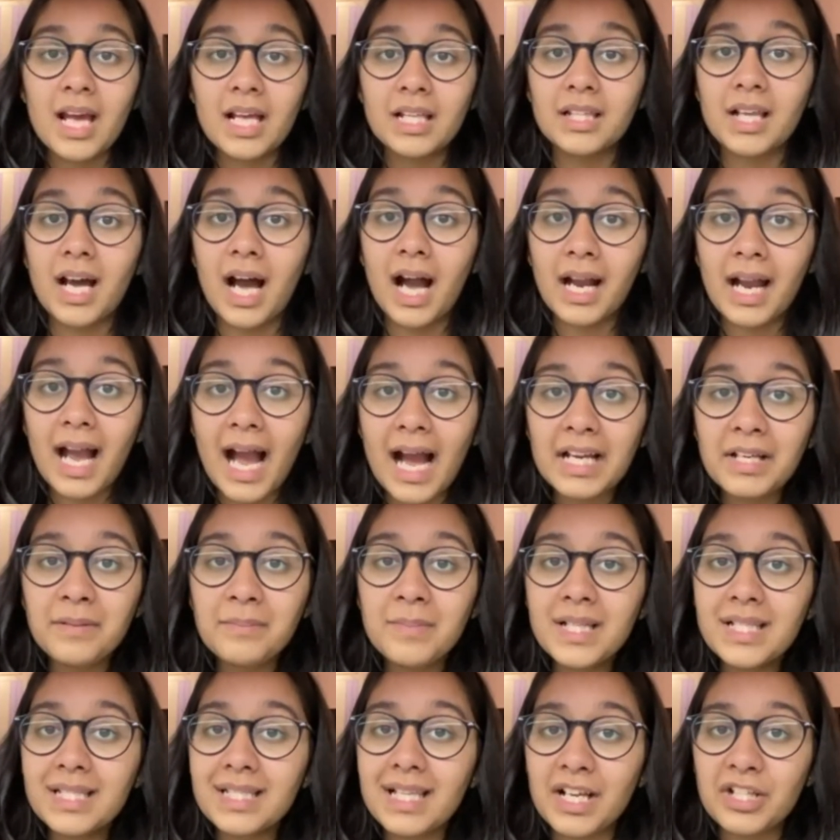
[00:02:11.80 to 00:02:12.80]
The
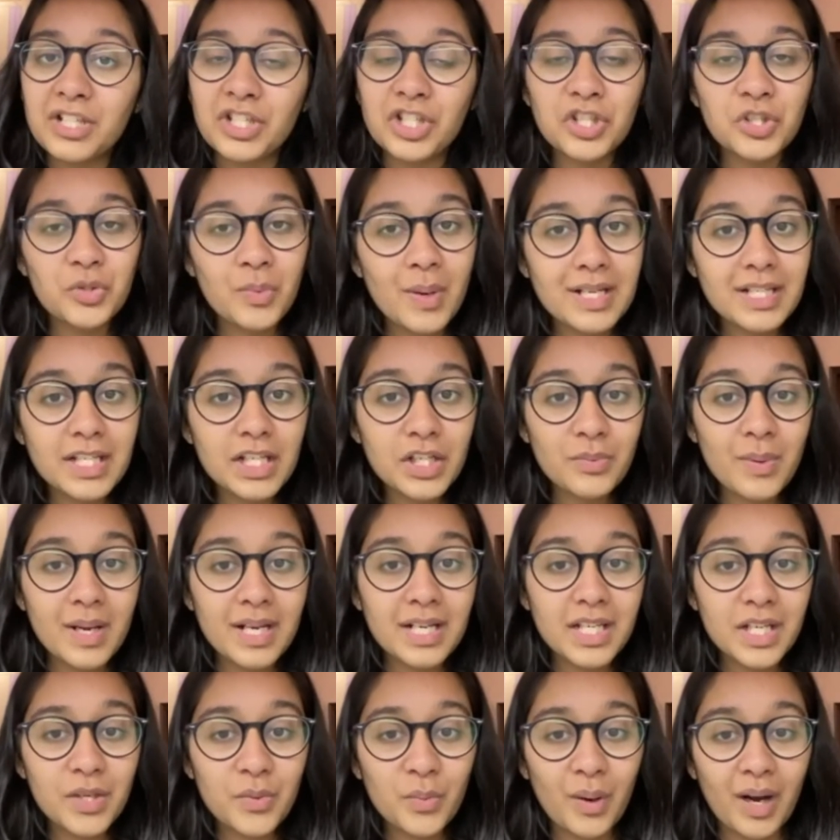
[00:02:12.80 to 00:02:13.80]
academic session
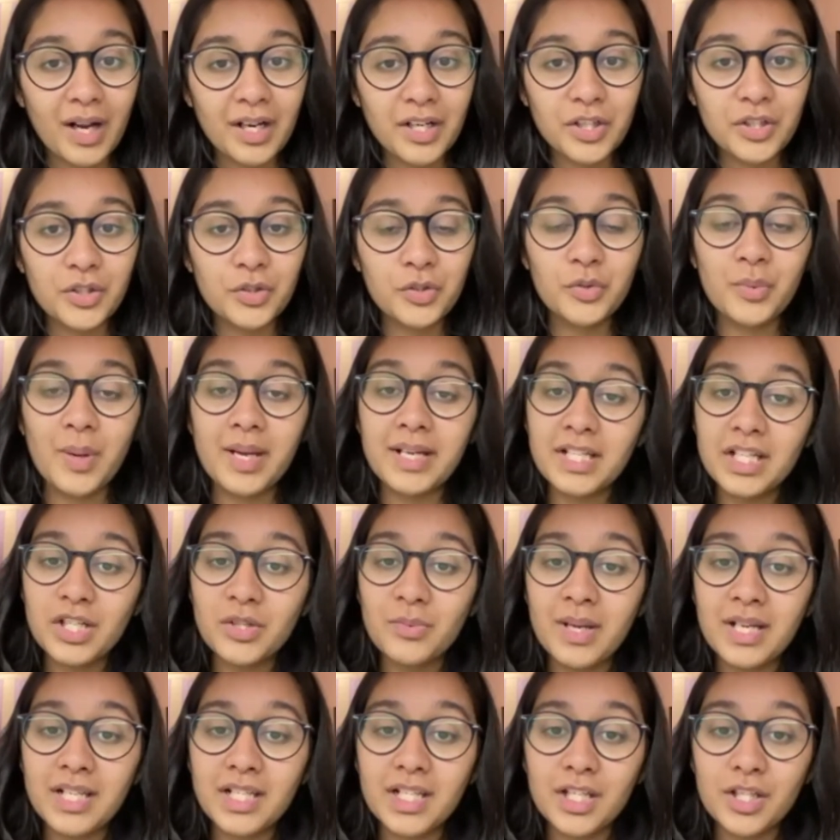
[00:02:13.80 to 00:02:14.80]
2021 to
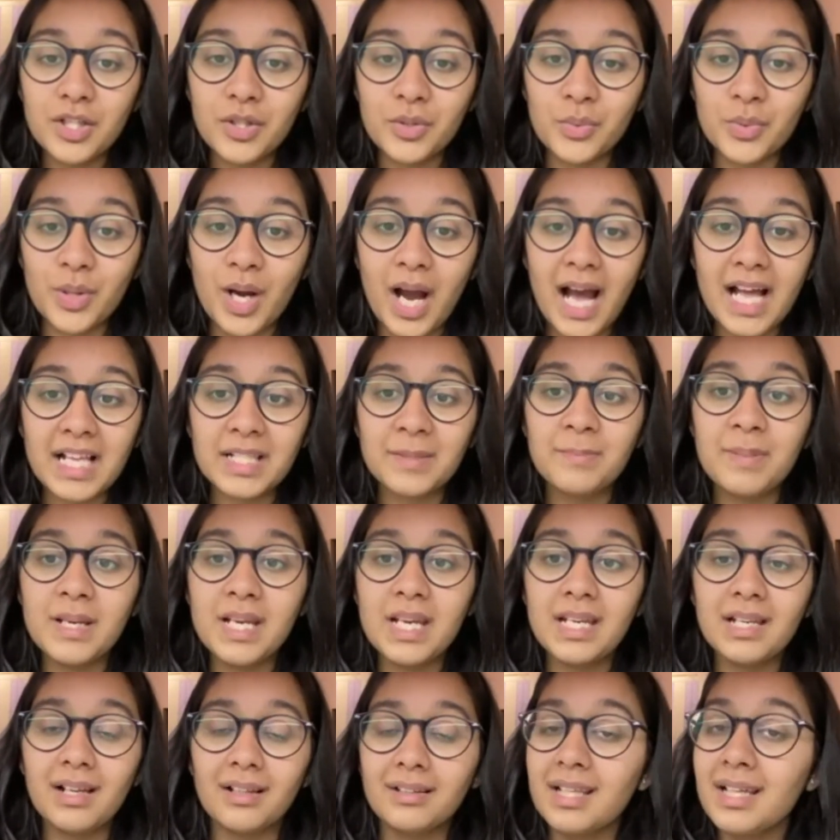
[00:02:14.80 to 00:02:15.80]
2022 has
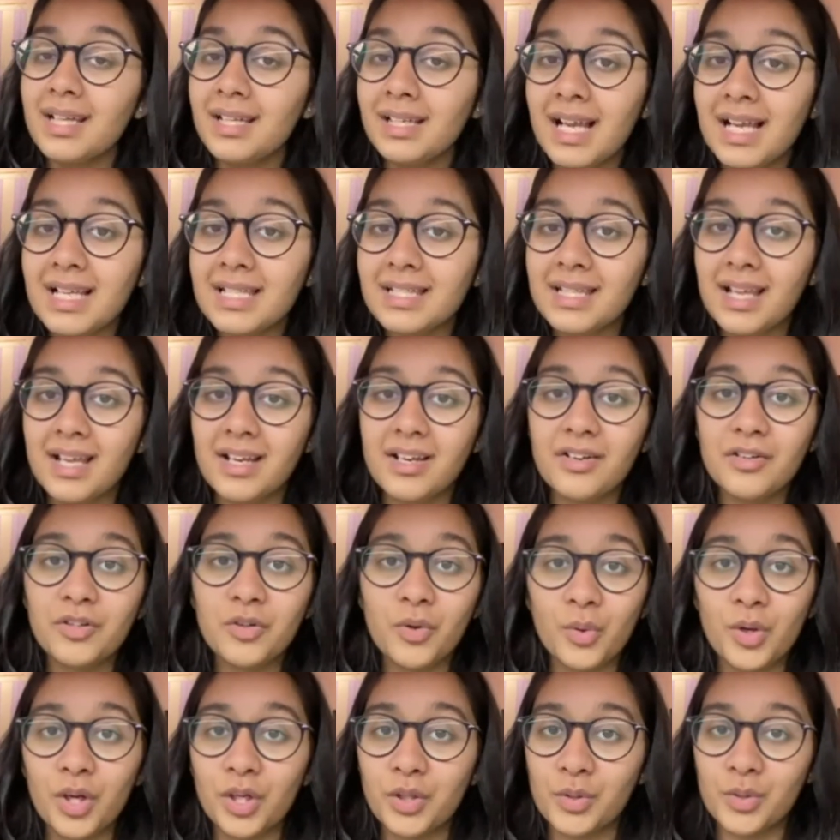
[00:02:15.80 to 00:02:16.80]
been nothing less than a
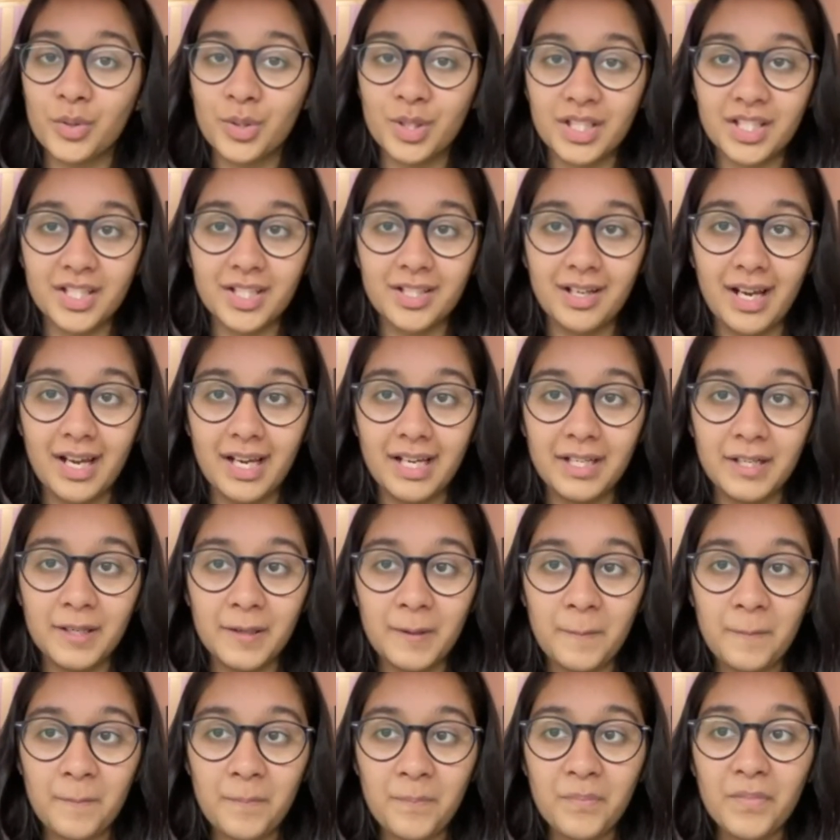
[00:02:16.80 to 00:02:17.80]
roller coaster ride.
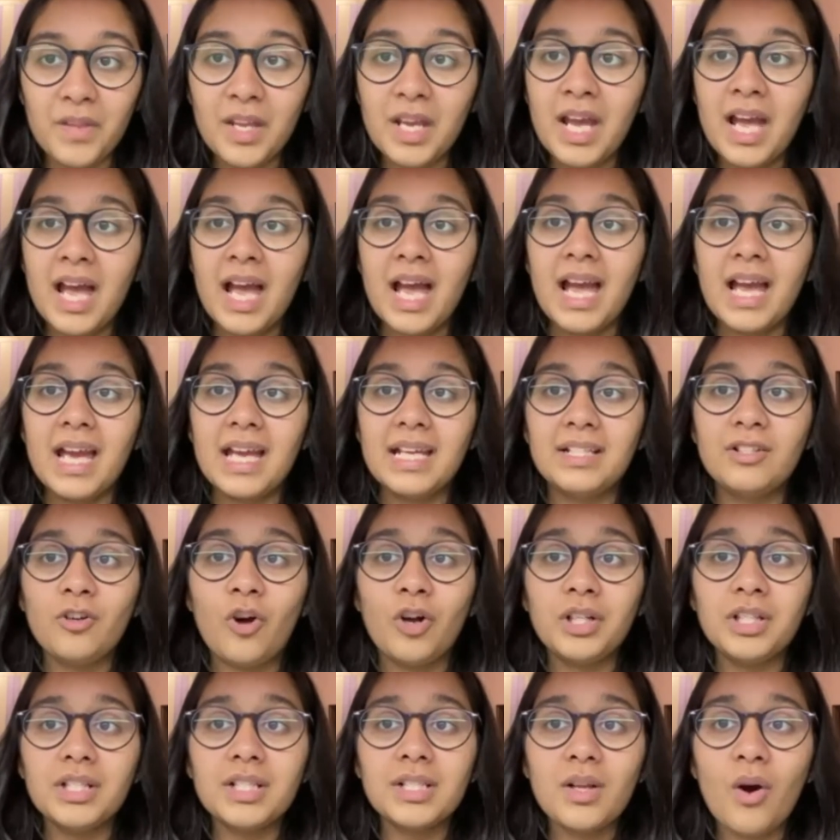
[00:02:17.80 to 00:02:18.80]
It
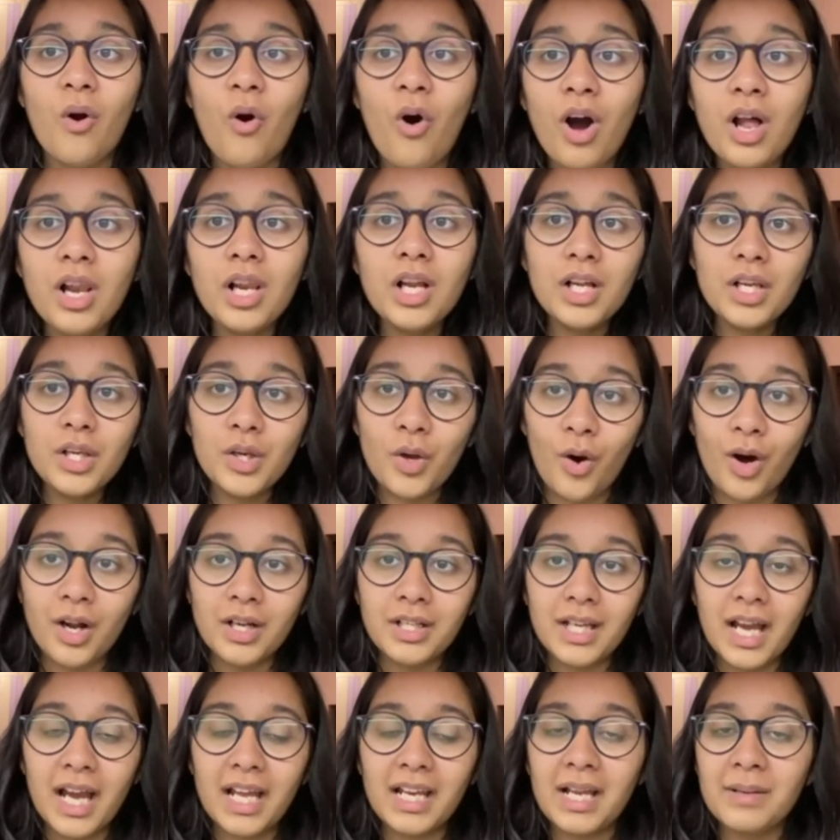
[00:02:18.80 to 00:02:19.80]
taught us all a
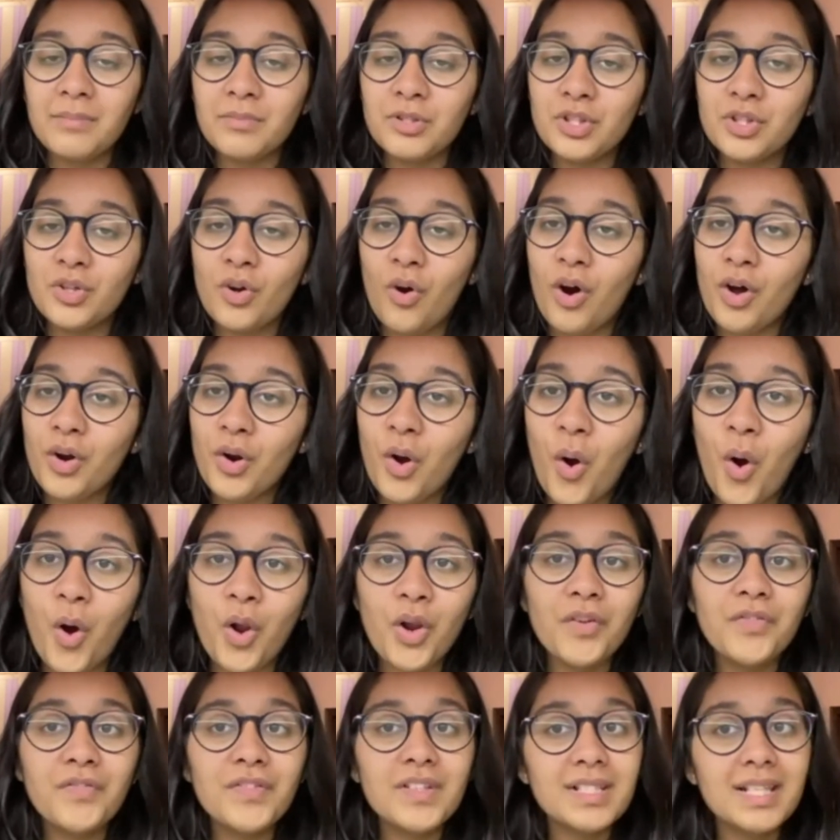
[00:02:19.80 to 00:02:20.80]
lot, and I'm sure
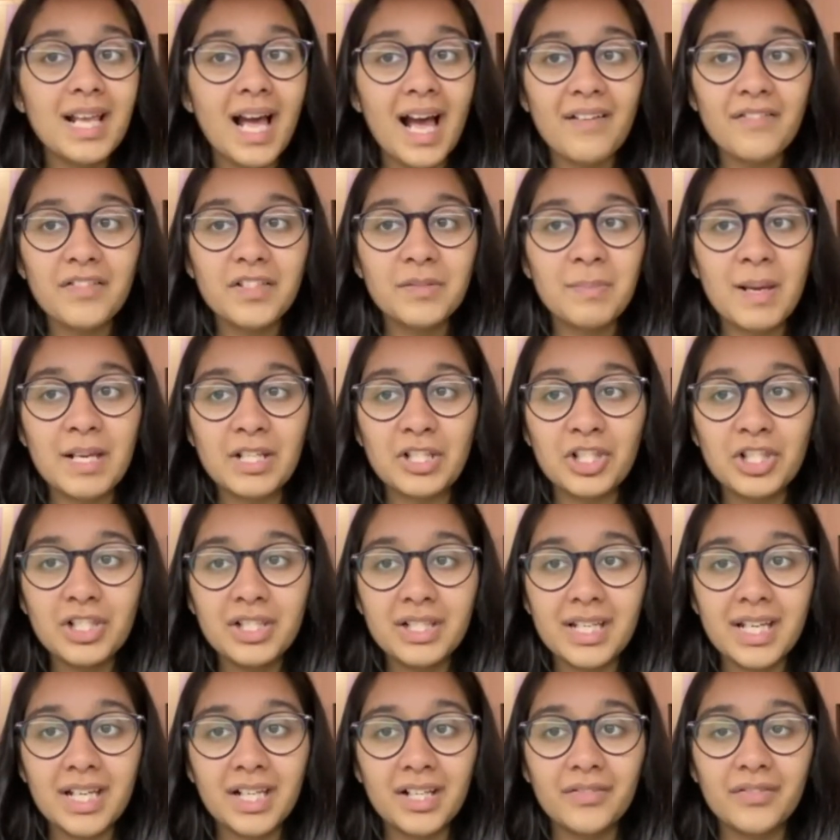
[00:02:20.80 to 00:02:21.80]
all of us have special
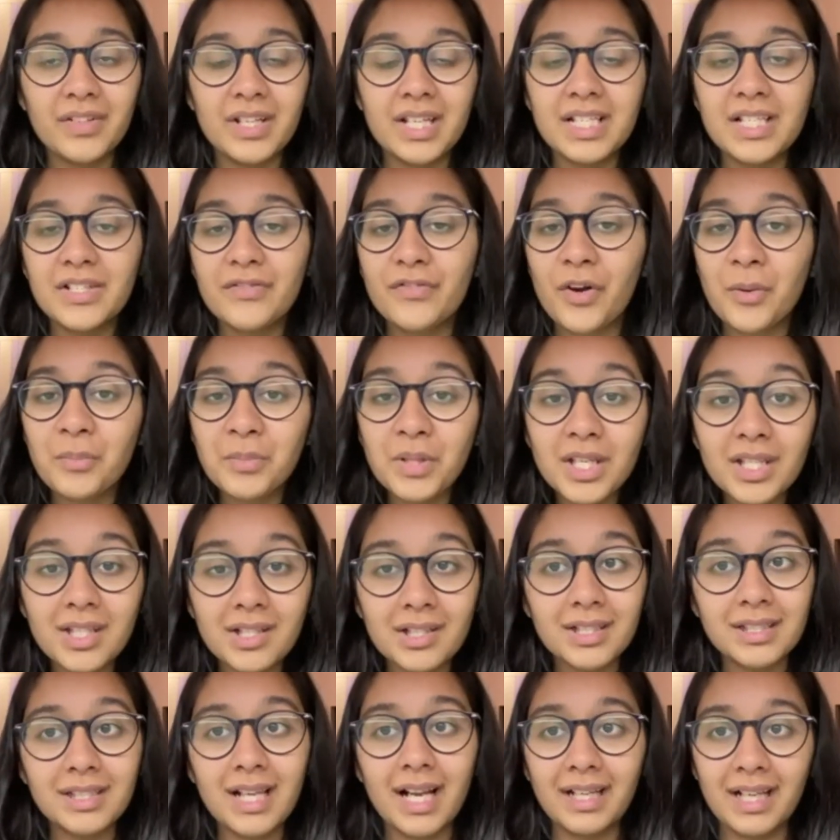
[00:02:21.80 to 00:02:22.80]
takeaways from the
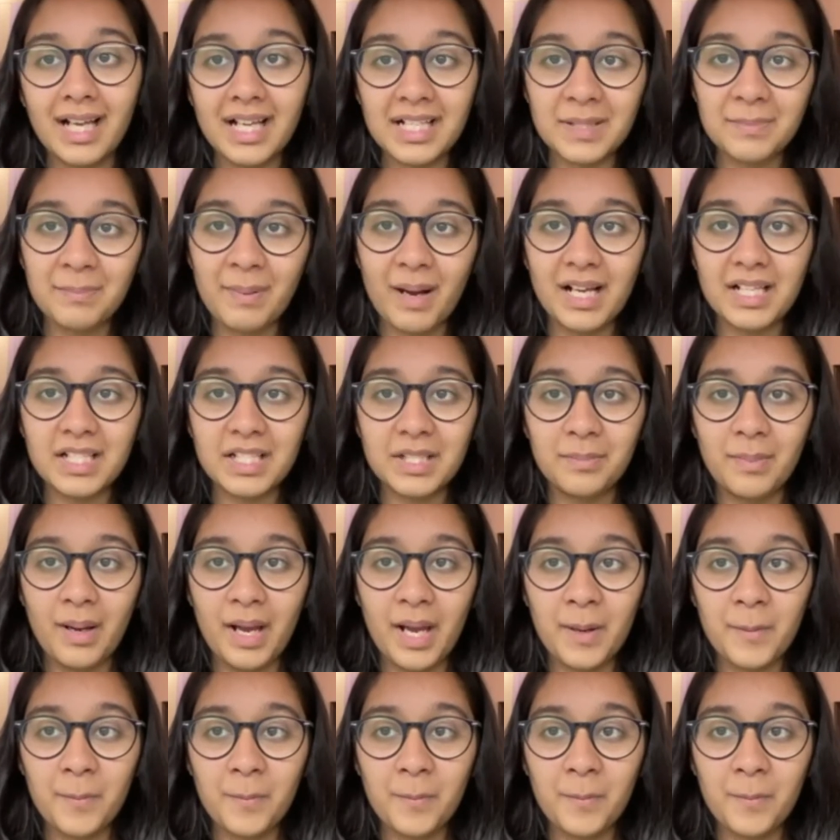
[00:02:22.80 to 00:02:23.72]
year that has passed by.